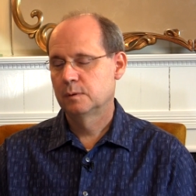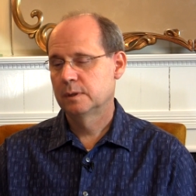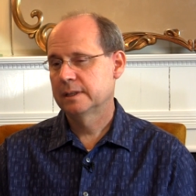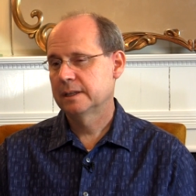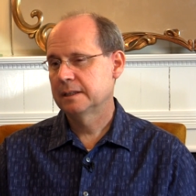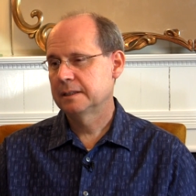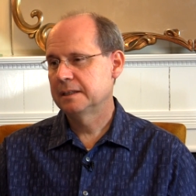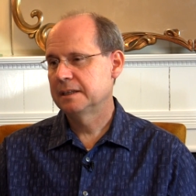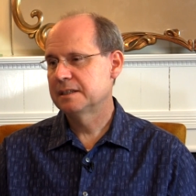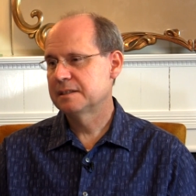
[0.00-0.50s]
Well,
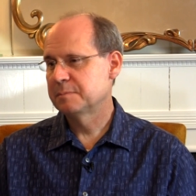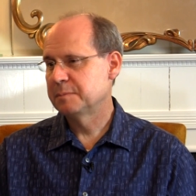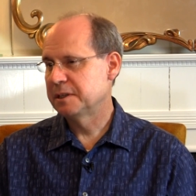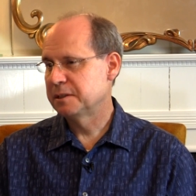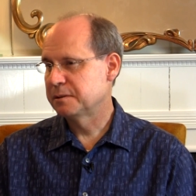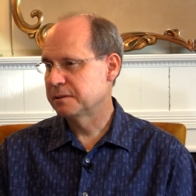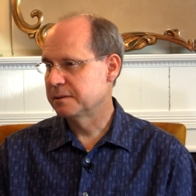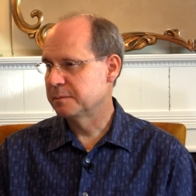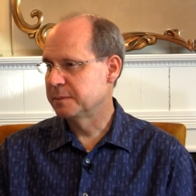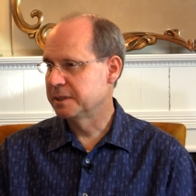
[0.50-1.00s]
that leads me
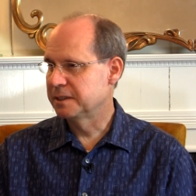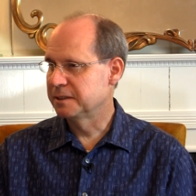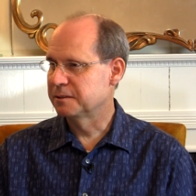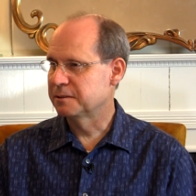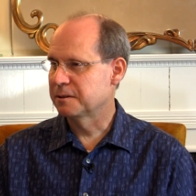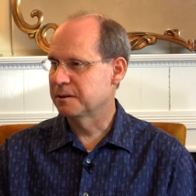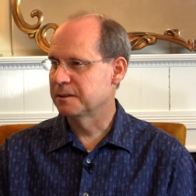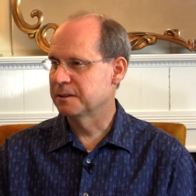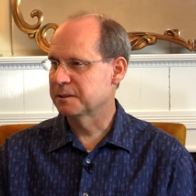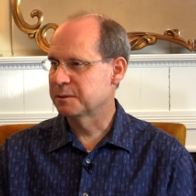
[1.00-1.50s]
to the million
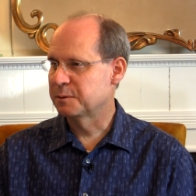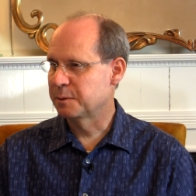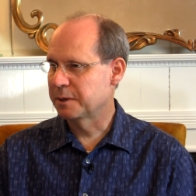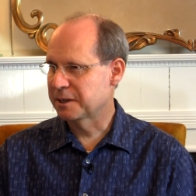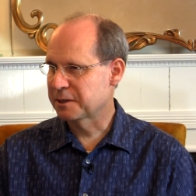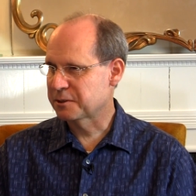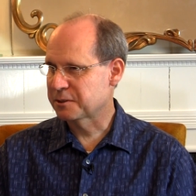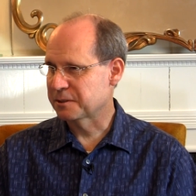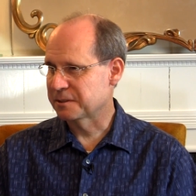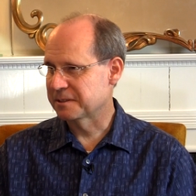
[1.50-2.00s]
dollar
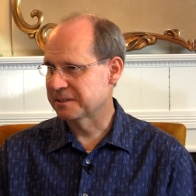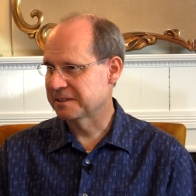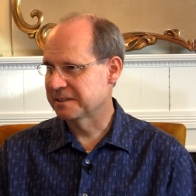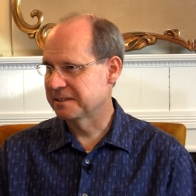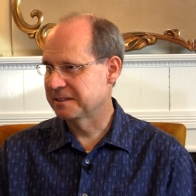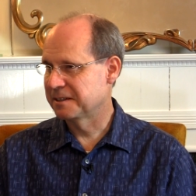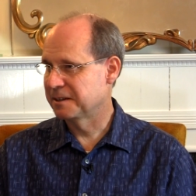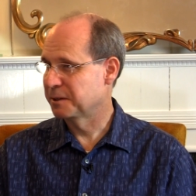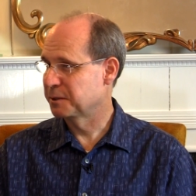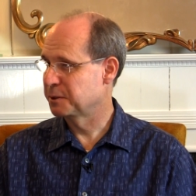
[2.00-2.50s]
question.
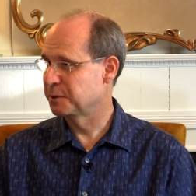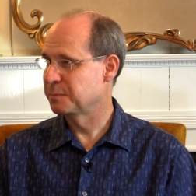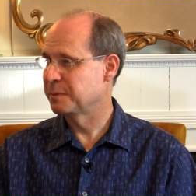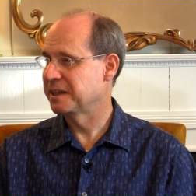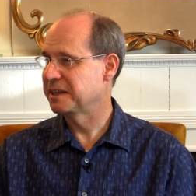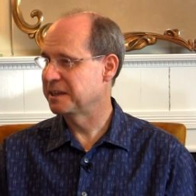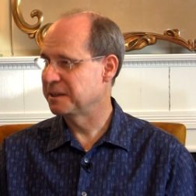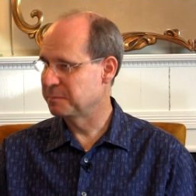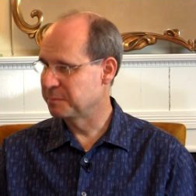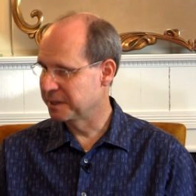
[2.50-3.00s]
Uh, are you
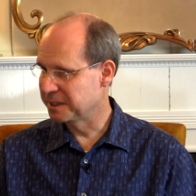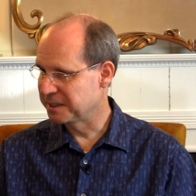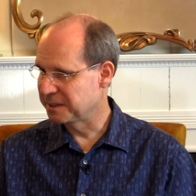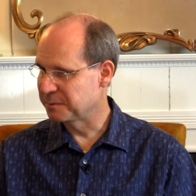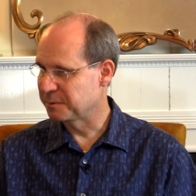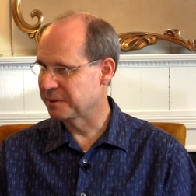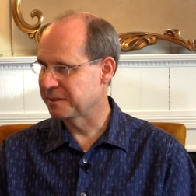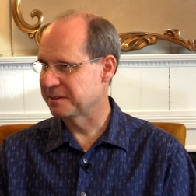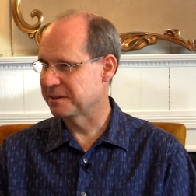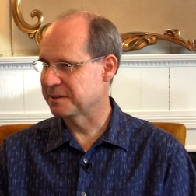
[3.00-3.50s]
making money
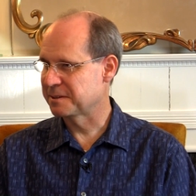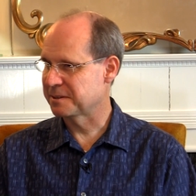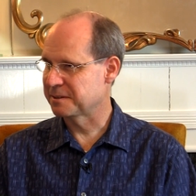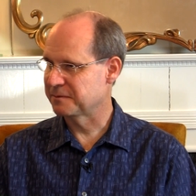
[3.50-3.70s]
with this